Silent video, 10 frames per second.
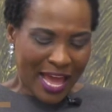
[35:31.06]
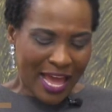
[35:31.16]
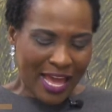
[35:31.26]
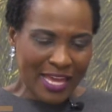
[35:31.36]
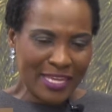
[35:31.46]

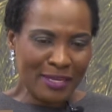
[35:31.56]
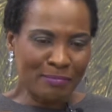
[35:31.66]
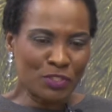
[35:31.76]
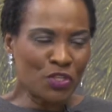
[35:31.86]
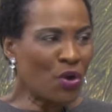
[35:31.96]
I
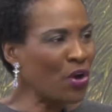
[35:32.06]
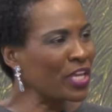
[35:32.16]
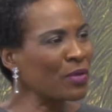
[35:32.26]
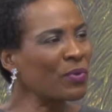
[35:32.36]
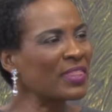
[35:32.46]
am
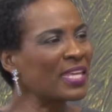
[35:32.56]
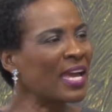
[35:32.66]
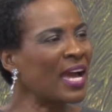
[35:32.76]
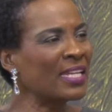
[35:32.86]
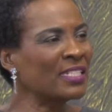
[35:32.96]
toying with the
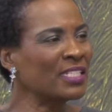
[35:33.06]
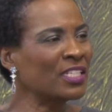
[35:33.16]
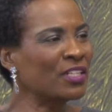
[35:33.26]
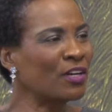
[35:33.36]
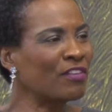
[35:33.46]

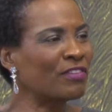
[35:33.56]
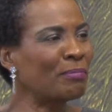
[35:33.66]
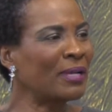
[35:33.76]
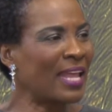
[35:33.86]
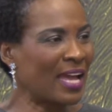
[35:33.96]
idea of
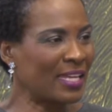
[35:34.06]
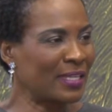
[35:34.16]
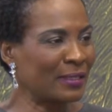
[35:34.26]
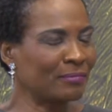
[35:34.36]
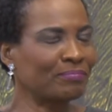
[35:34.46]
applying.